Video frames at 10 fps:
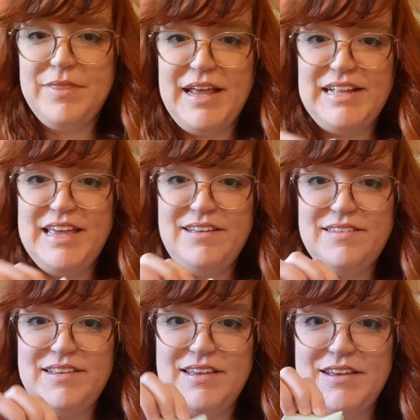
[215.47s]
Like
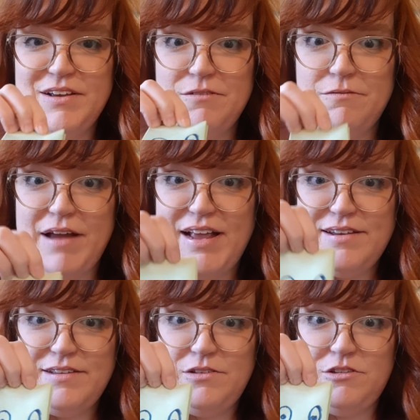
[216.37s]
this, right?
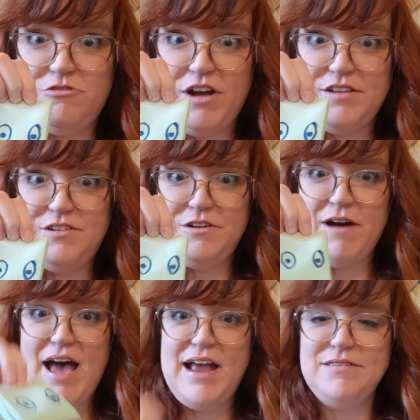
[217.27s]
Draw two
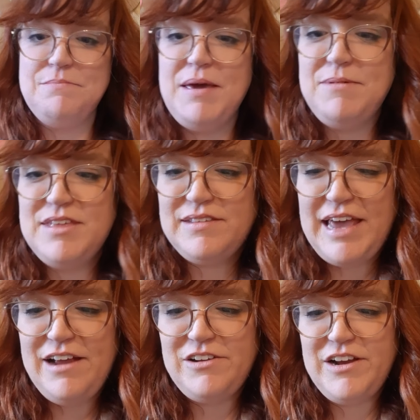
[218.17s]
eyes. Maybe this
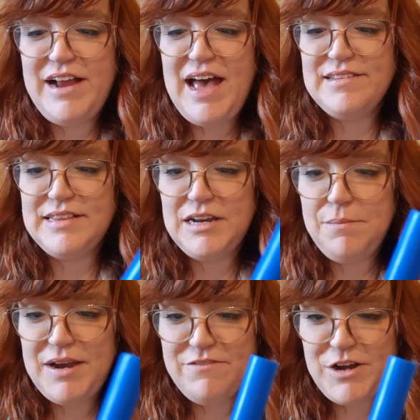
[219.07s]
character has a little
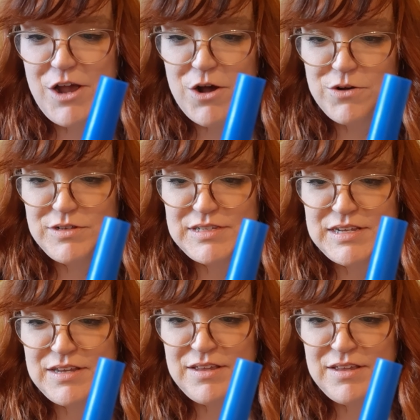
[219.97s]
bit of a nose.